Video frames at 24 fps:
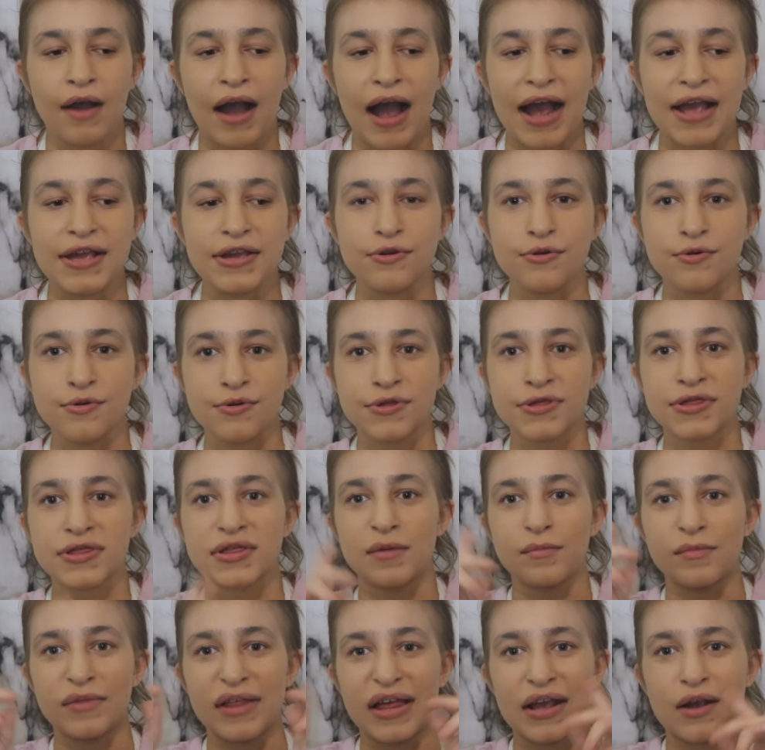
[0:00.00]
I use
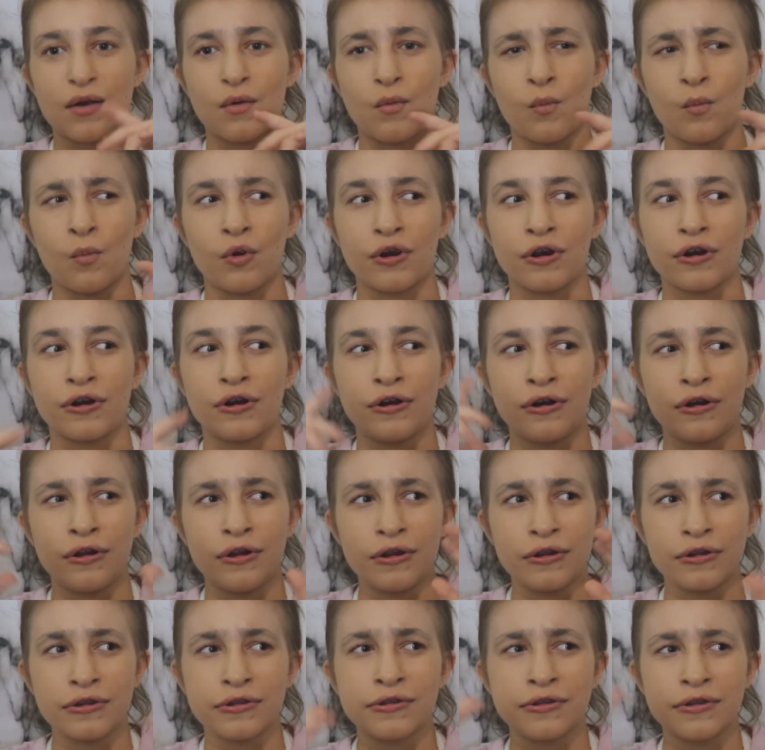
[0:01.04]
some like
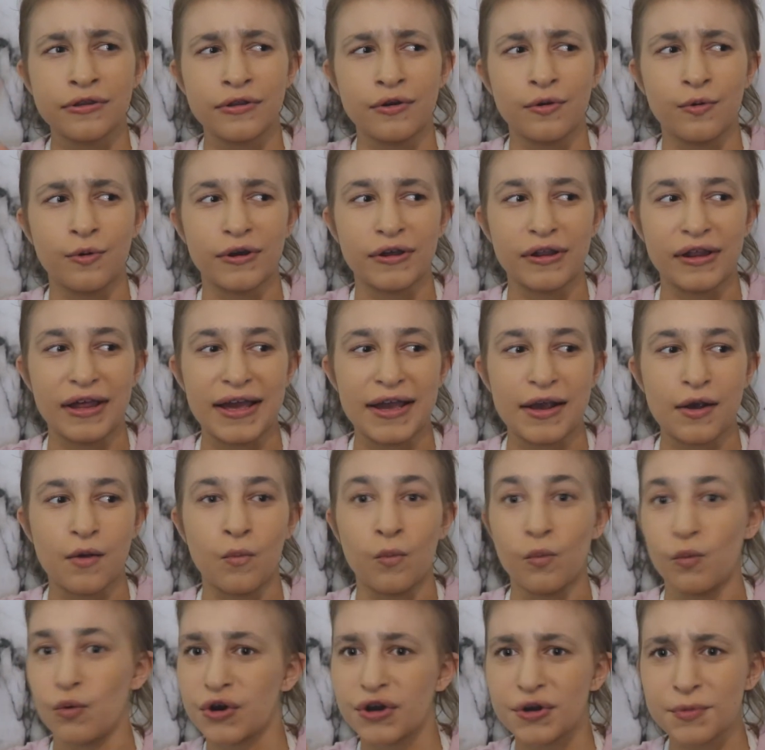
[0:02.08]
whirls or like
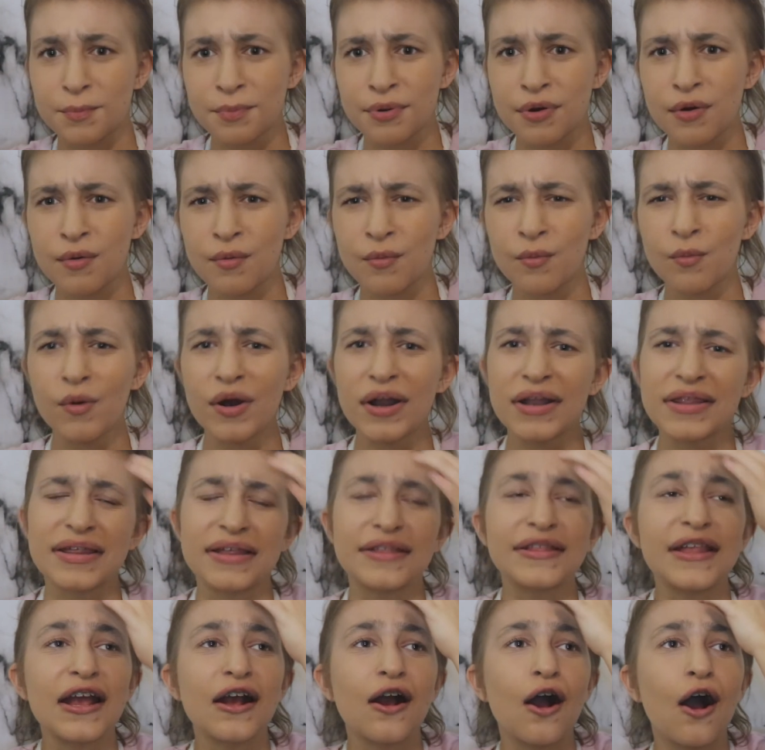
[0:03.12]
warp ones
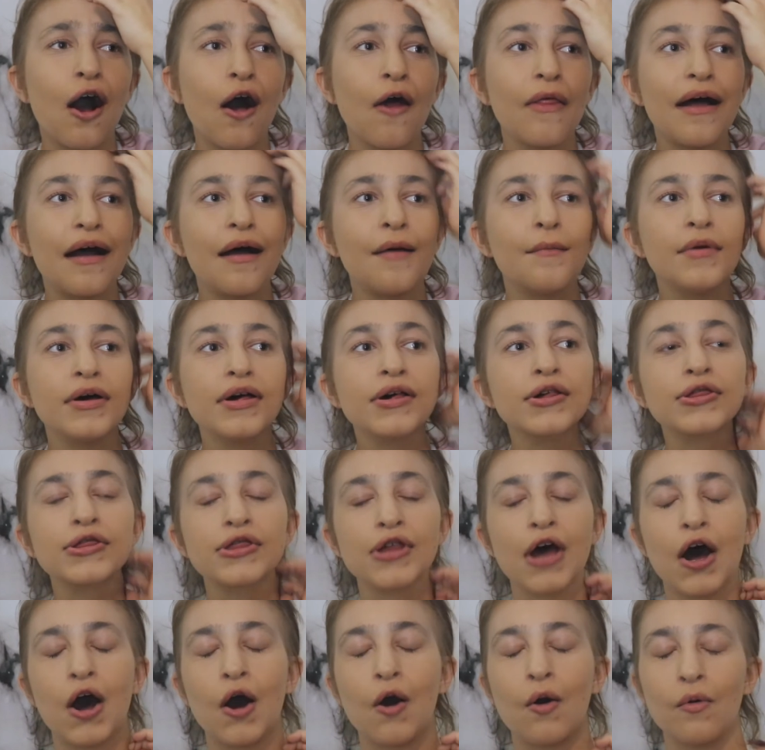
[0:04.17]
that they call them.
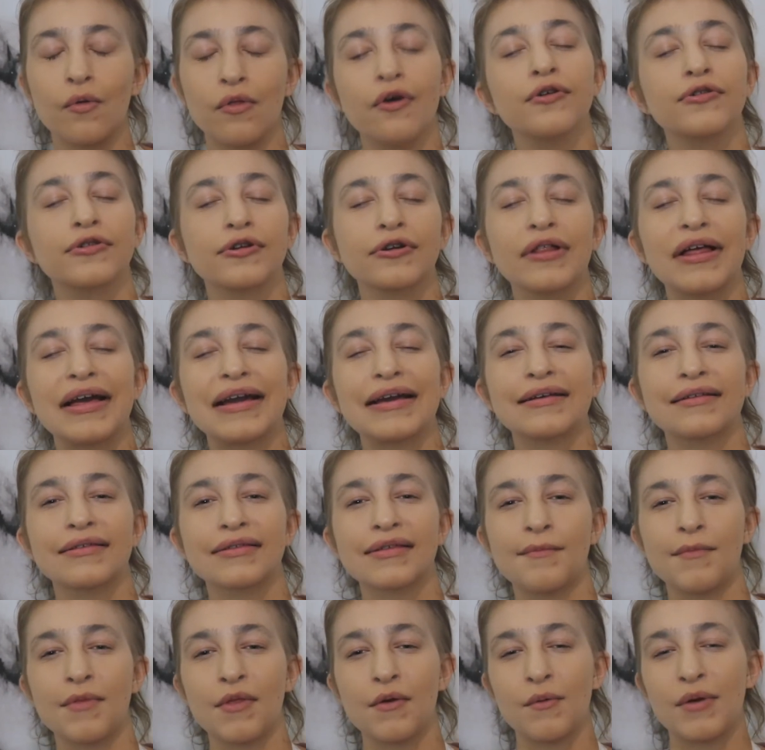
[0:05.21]
So those are like
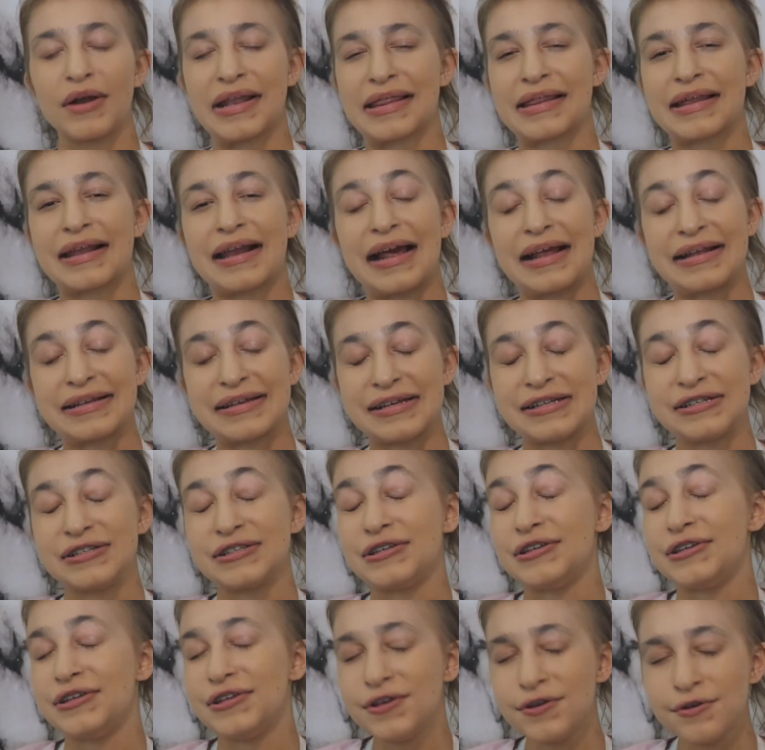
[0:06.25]
some of the ones that I tend
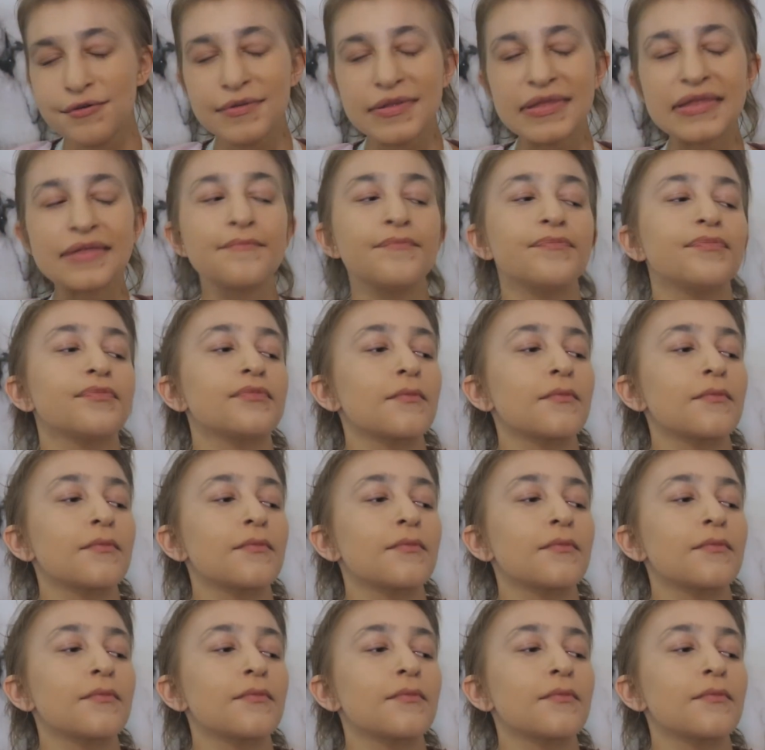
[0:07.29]
to use.